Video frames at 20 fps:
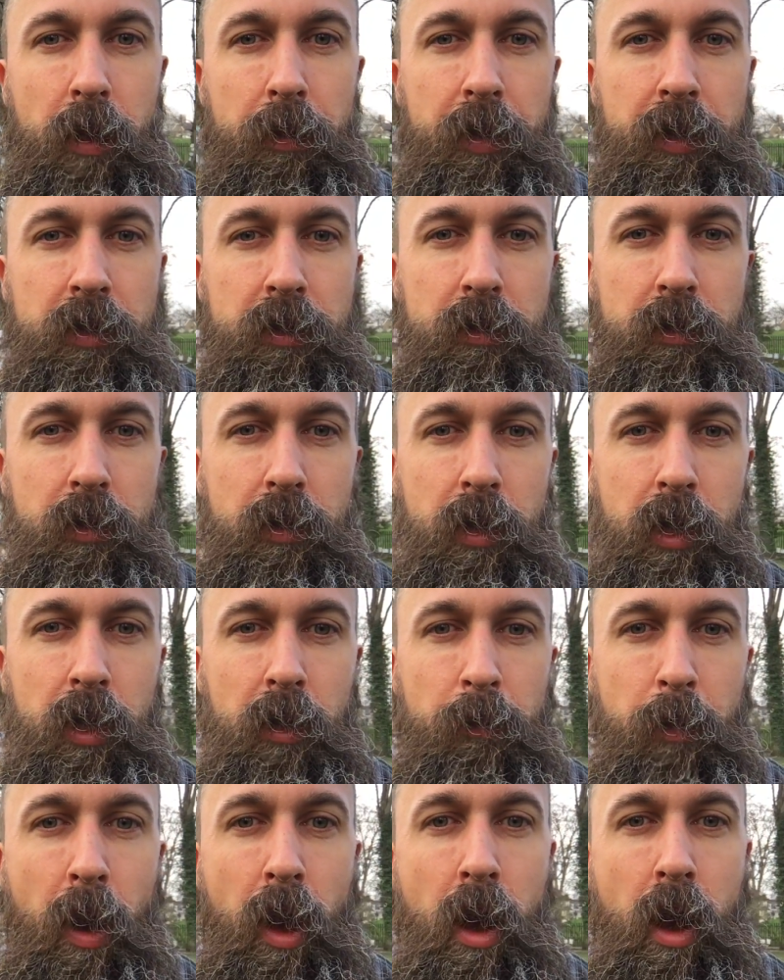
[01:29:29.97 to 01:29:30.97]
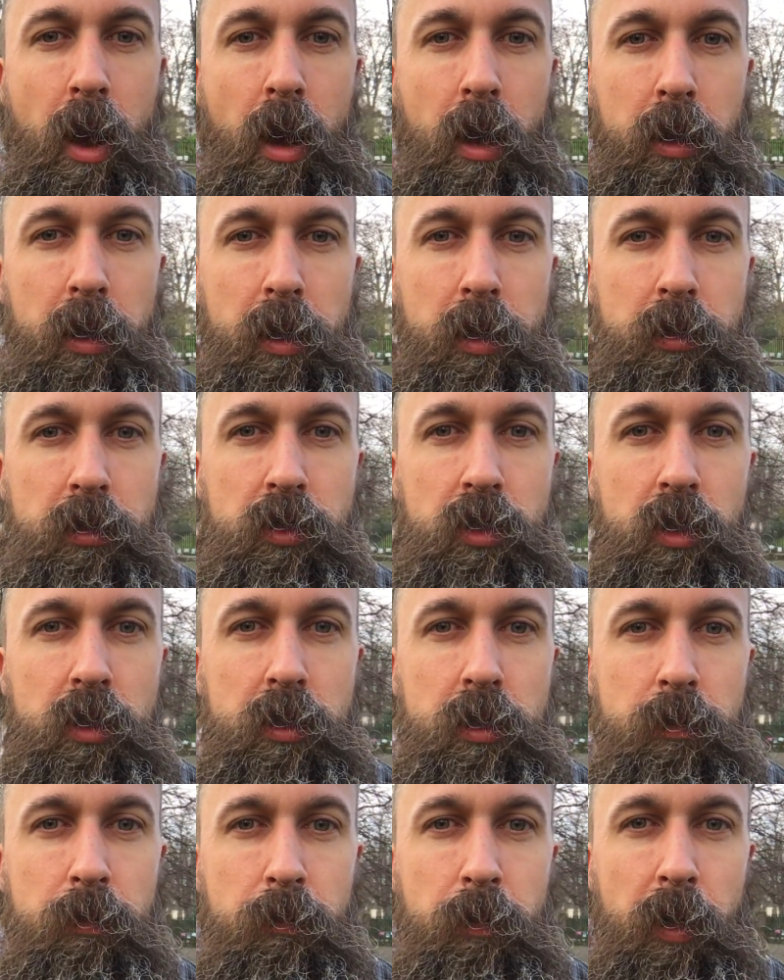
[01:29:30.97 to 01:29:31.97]
This little park is
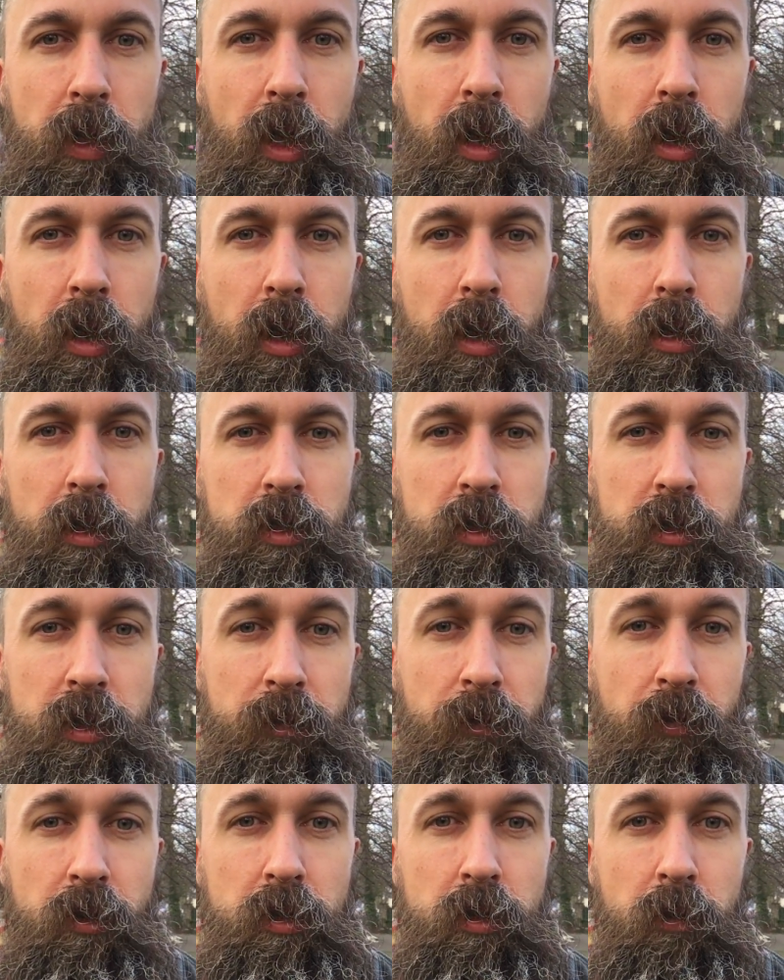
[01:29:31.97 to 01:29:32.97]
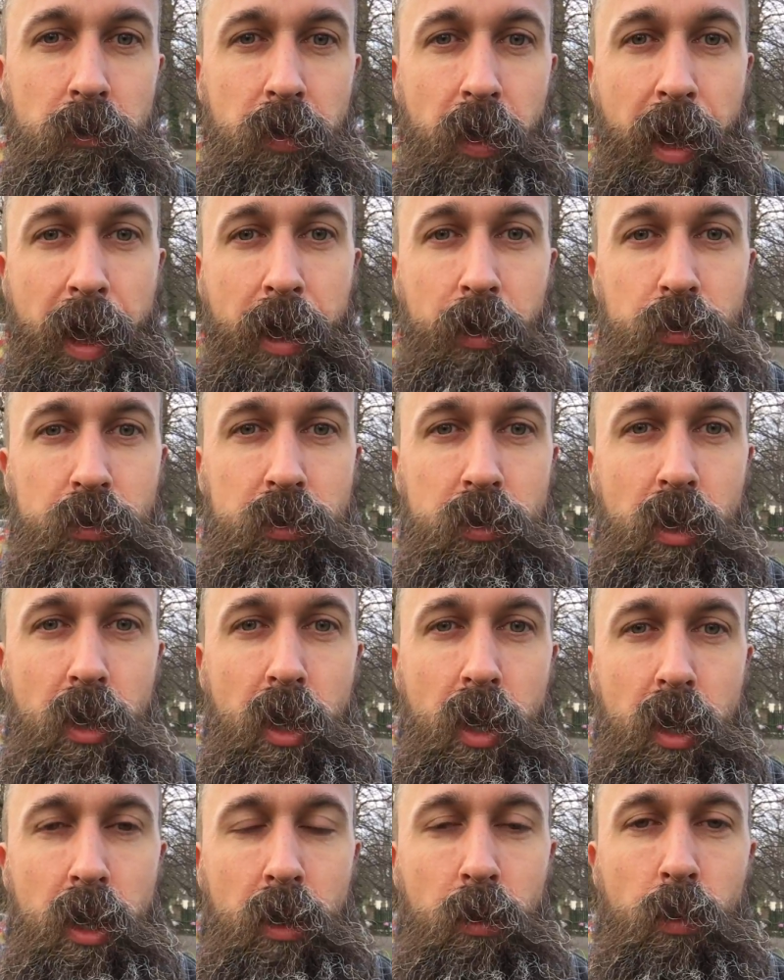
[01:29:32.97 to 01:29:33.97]
just in front of the house
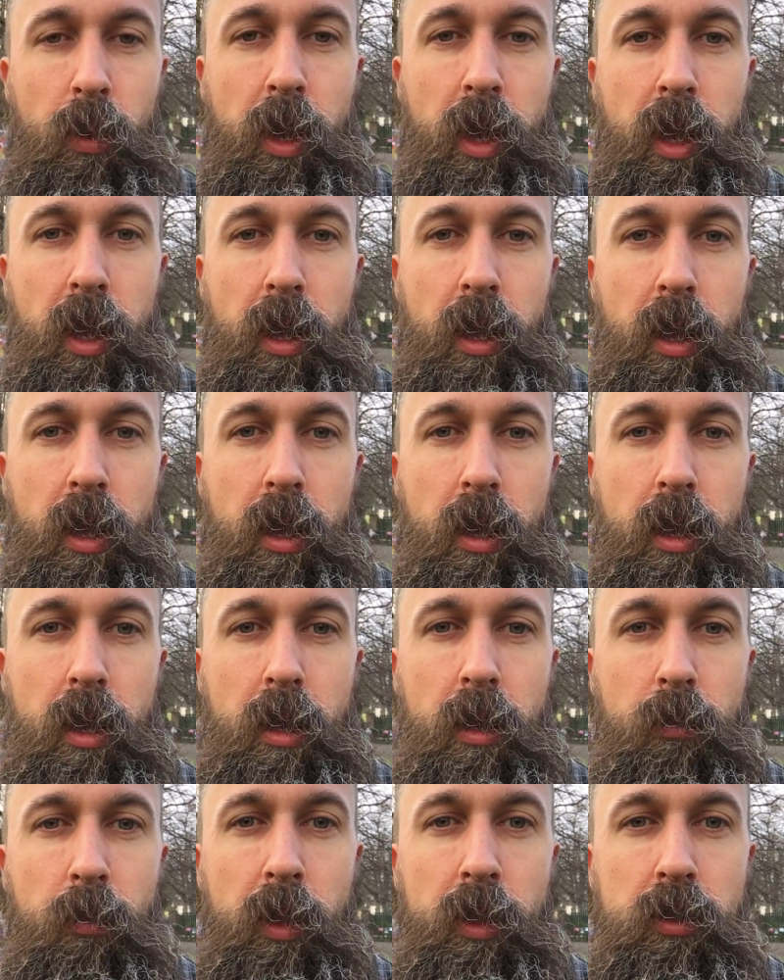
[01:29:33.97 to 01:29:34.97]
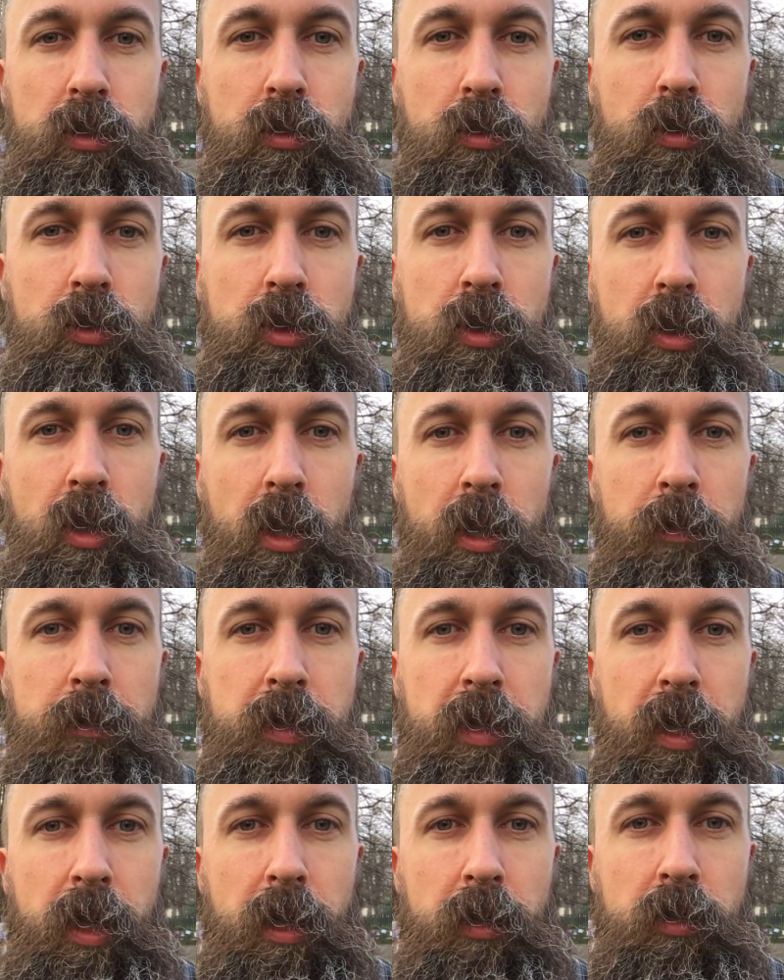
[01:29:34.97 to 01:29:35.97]
where George
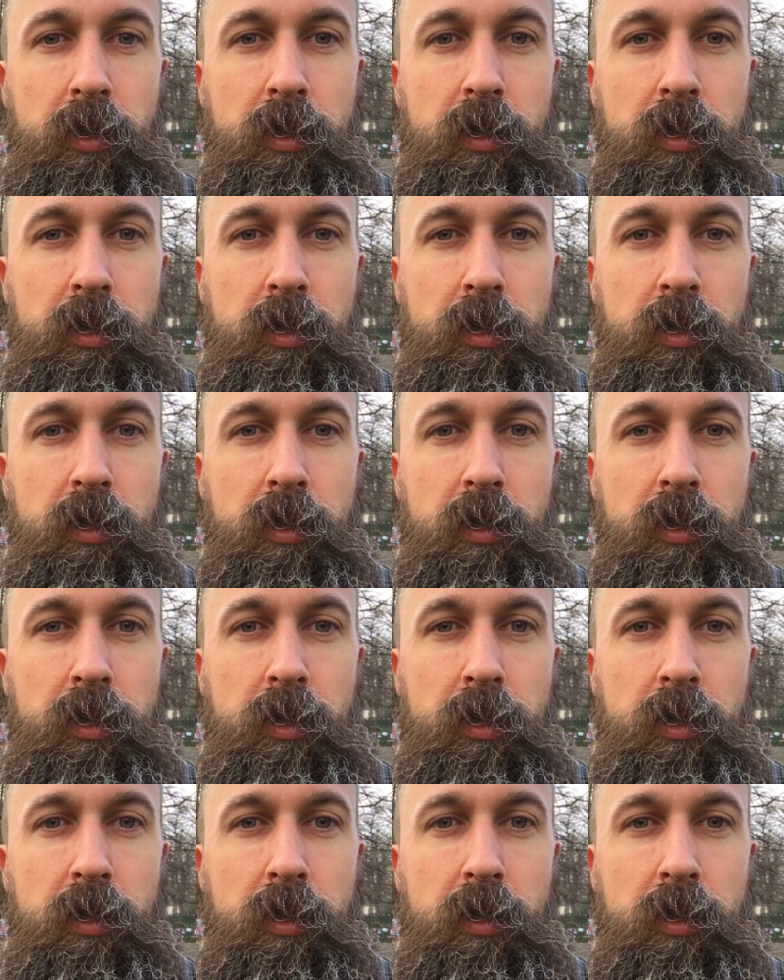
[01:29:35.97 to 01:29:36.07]
lived,